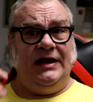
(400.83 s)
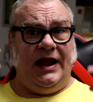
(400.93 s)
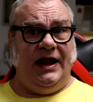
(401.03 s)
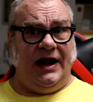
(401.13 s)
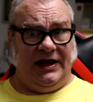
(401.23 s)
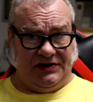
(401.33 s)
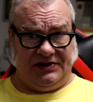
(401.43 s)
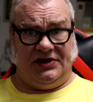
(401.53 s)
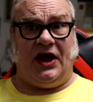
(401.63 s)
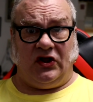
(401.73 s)
and has
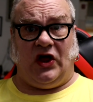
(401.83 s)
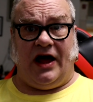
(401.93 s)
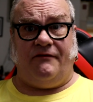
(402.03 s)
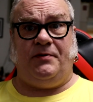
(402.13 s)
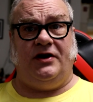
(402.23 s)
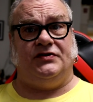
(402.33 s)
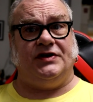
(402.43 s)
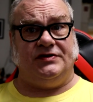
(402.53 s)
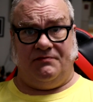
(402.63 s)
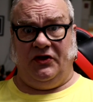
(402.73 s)
done a lot of
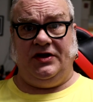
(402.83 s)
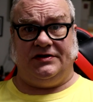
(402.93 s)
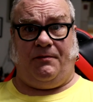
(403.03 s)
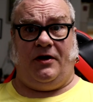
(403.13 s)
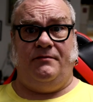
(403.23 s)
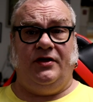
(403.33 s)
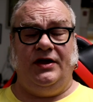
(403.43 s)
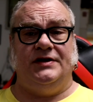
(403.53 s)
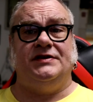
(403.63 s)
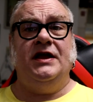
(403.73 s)
piercings, millions upon
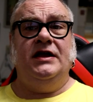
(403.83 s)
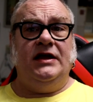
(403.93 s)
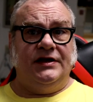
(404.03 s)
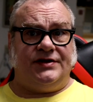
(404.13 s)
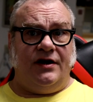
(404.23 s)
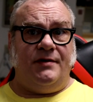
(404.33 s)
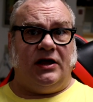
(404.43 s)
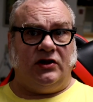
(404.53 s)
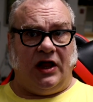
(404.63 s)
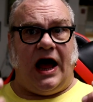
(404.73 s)
millions, is going to be
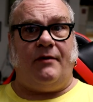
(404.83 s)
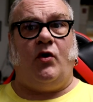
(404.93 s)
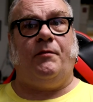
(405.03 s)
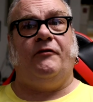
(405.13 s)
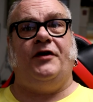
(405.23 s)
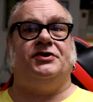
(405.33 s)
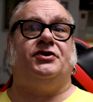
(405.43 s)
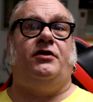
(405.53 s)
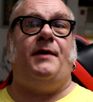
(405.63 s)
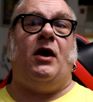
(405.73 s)
a lot more
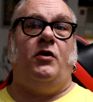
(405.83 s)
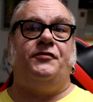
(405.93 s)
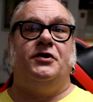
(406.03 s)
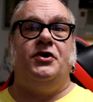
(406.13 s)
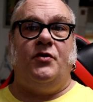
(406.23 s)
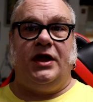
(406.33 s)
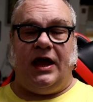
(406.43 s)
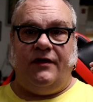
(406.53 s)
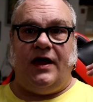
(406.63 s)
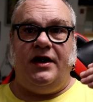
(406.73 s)
professional about what they're doing
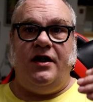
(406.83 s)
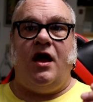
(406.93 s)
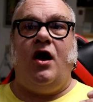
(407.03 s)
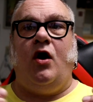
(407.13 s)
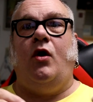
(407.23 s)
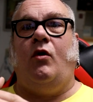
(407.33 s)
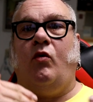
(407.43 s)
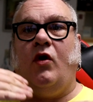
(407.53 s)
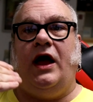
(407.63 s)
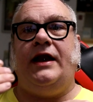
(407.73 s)
and they know
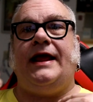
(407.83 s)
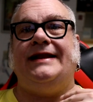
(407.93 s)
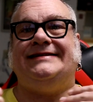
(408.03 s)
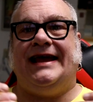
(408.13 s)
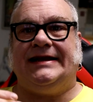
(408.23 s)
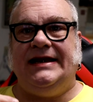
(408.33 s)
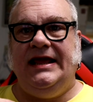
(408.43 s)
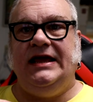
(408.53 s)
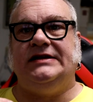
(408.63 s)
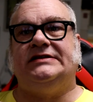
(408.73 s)
what
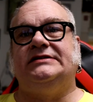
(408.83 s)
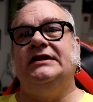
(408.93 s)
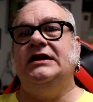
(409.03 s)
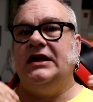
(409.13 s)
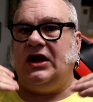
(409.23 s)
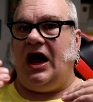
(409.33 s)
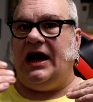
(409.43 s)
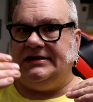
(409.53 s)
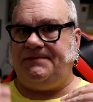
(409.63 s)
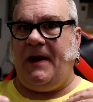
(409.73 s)
techniques
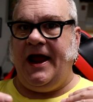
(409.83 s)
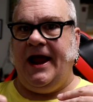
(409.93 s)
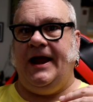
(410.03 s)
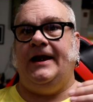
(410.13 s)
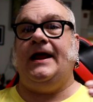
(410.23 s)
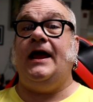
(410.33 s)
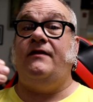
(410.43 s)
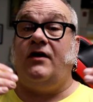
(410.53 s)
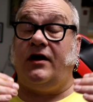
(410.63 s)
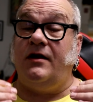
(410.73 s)
cause pain
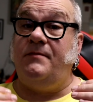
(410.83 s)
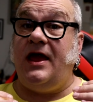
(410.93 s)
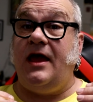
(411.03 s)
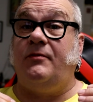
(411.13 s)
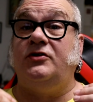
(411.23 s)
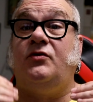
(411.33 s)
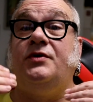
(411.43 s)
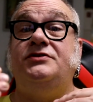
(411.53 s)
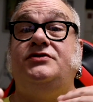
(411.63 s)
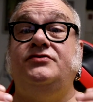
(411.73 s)
and they're going to be able to
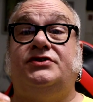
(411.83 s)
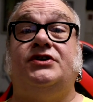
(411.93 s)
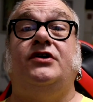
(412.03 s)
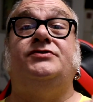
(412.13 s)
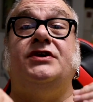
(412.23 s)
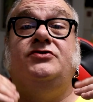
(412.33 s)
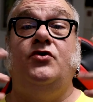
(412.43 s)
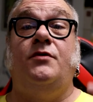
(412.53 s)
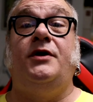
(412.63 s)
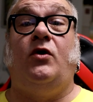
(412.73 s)
reduce those and
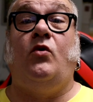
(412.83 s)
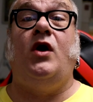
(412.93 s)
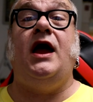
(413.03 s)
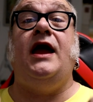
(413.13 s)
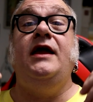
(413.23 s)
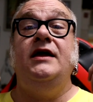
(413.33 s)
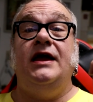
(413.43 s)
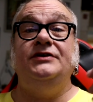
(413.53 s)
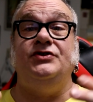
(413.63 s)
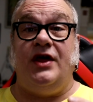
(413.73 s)
do them in a way
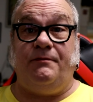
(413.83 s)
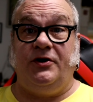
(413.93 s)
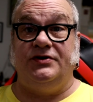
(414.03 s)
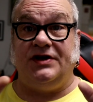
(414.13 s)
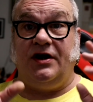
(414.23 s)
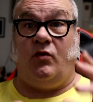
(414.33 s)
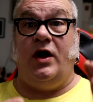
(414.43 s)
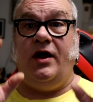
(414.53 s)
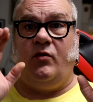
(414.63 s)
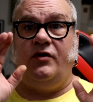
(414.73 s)
and do that piercing in a
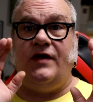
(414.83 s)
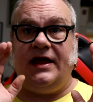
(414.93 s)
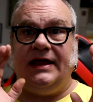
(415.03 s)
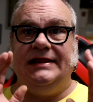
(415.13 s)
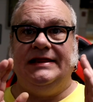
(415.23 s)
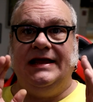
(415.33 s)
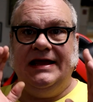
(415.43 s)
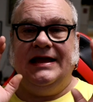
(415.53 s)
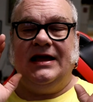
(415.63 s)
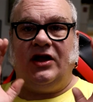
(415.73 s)
way where they can
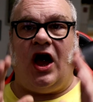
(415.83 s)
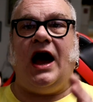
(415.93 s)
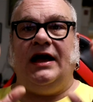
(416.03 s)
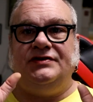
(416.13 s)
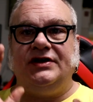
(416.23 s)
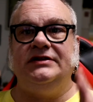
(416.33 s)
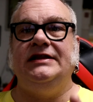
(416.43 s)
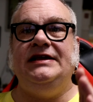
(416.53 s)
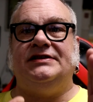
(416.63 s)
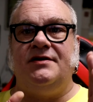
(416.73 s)
cause the
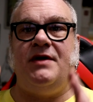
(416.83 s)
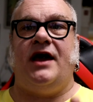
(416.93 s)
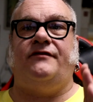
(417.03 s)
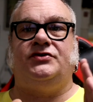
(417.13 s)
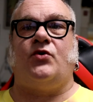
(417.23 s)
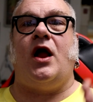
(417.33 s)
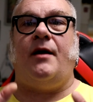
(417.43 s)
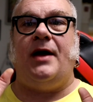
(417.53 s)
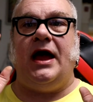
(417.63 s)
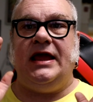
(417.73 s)
least amount of
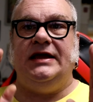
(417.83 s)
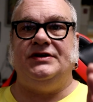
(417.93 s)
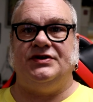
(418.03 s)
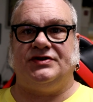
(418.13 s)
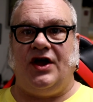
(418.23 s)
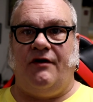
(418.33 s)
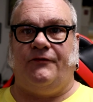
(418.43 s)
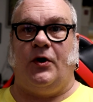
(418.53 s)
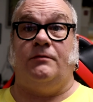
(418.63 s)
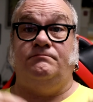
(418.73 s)
trauma and
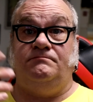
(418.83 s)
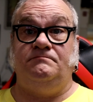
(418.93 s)
discomfort.